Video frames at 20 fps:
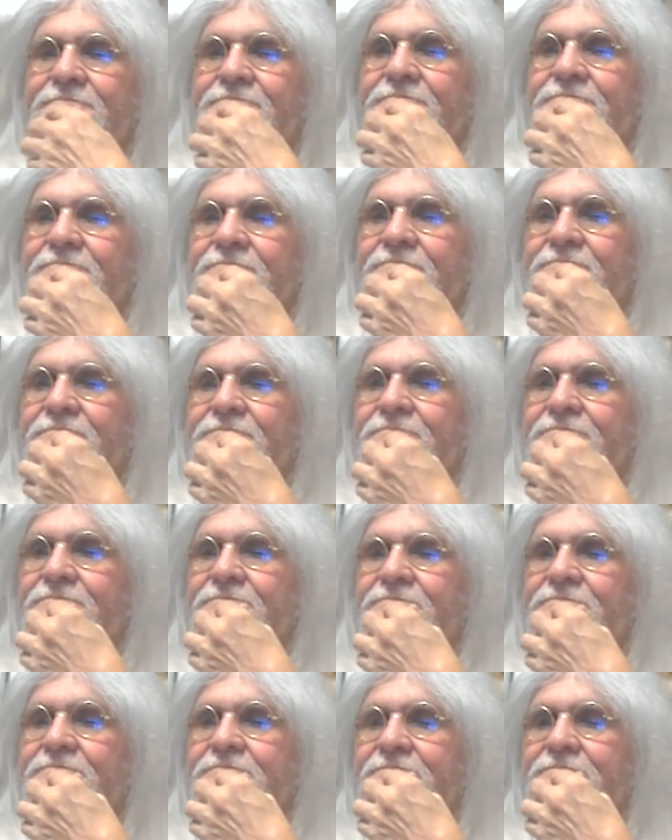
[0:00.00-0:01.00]
uh,
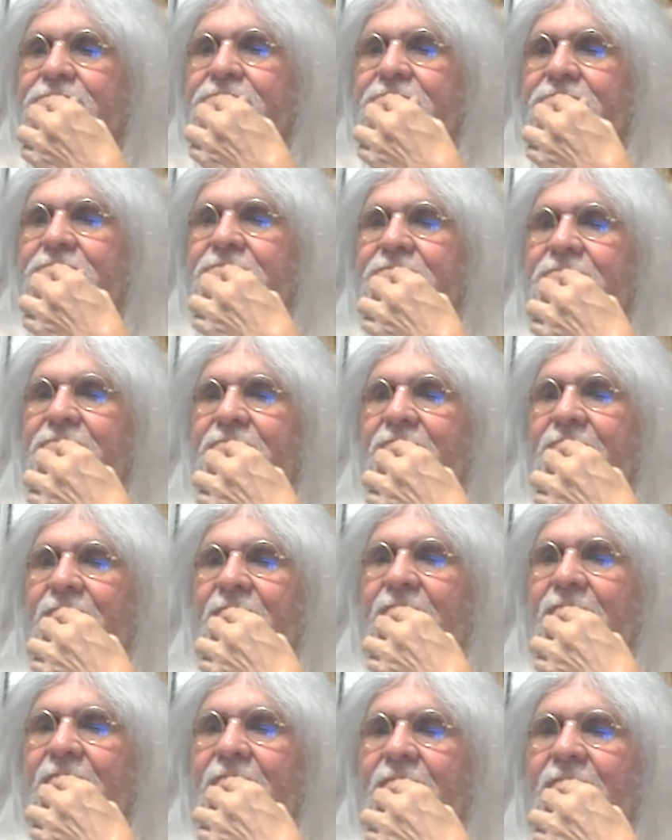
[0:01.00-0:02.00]
do they call it pin
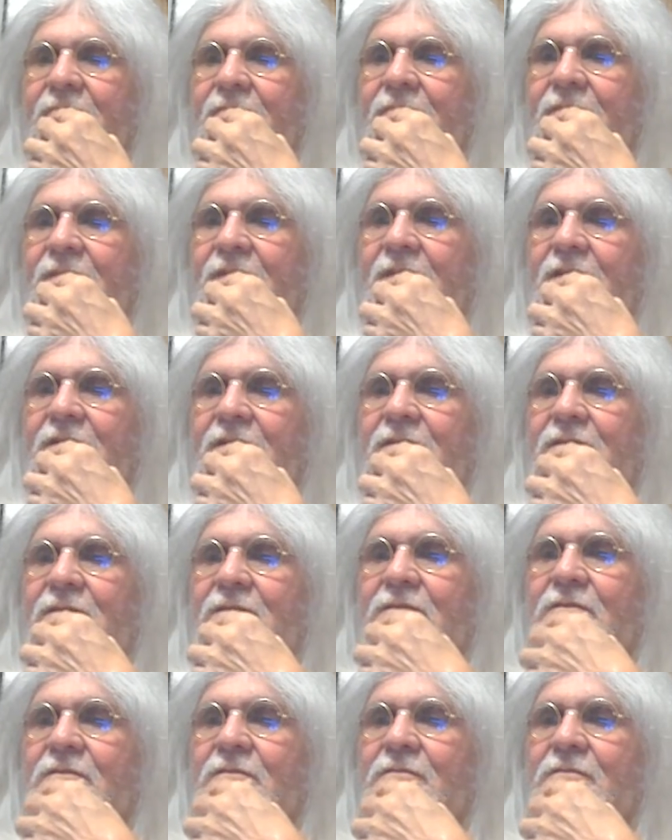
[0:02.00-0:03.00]
boutique or
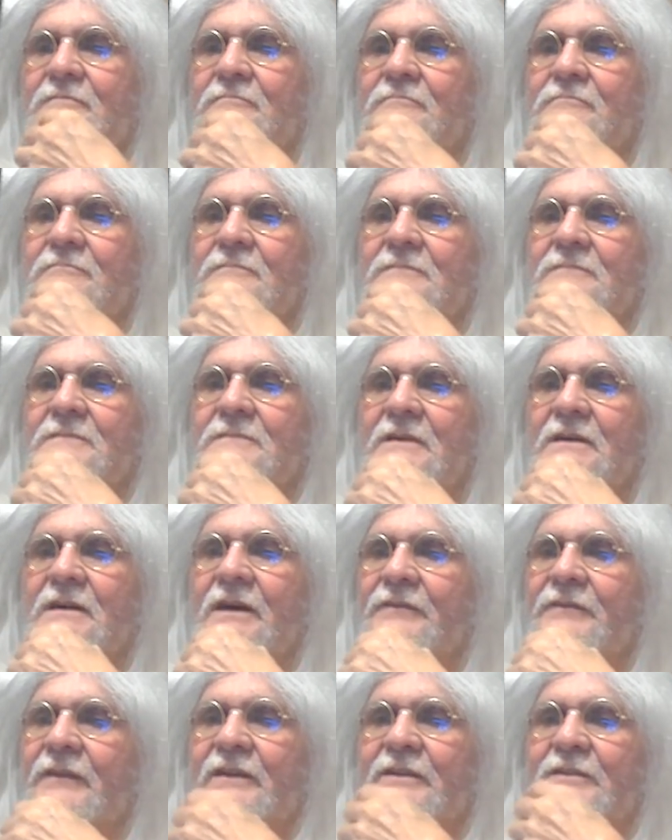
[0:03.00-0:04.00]
boutique?
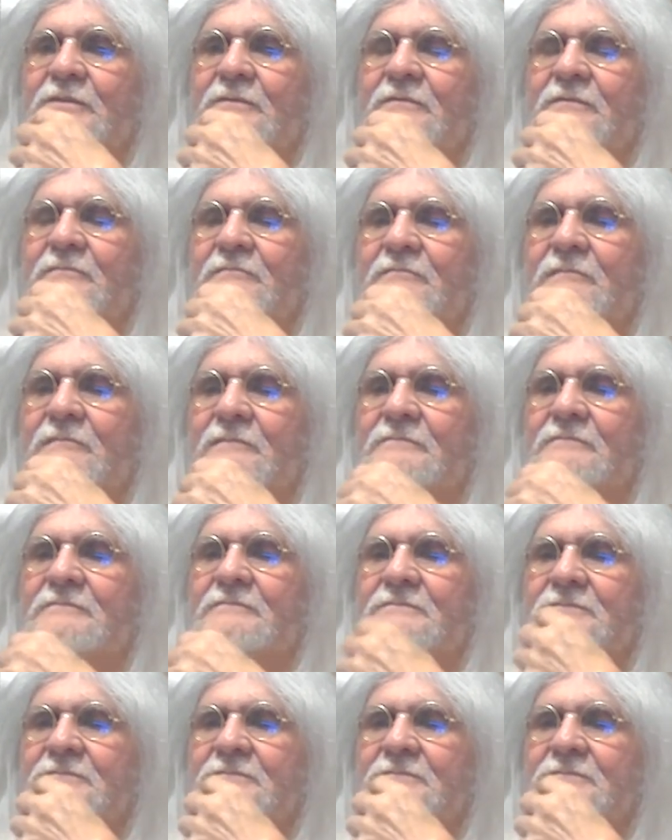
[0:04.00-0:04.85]
I've heard it both ways.